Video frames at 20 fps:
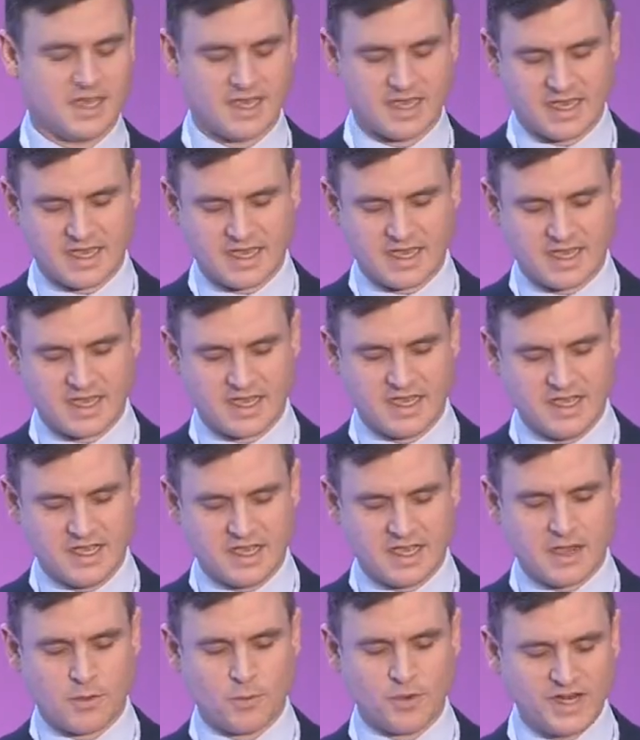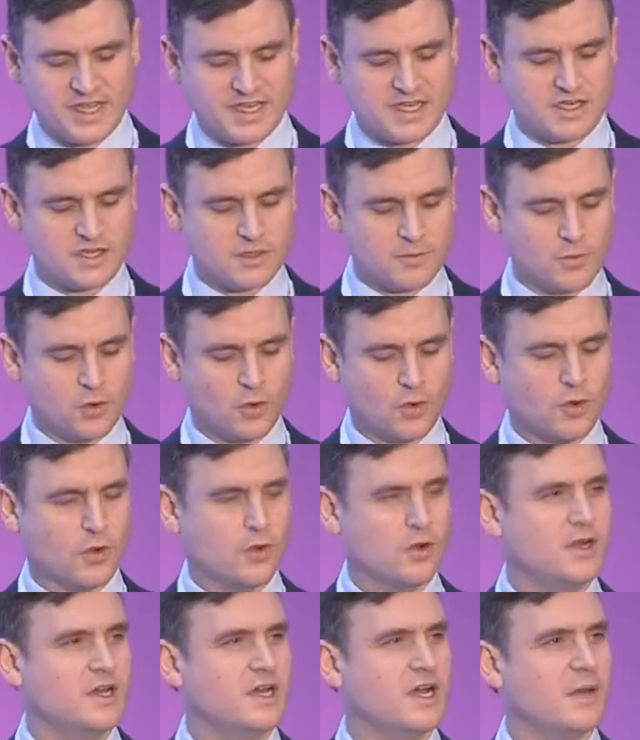and we need to do
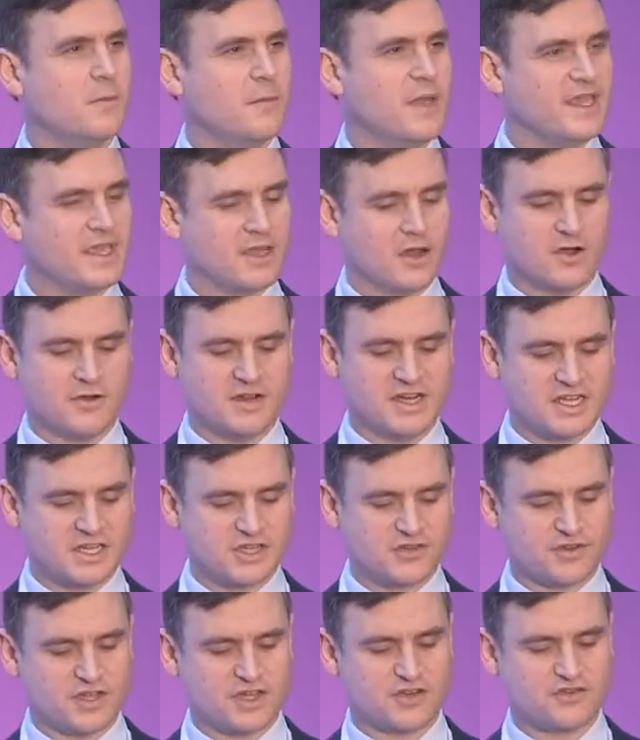more and make our industry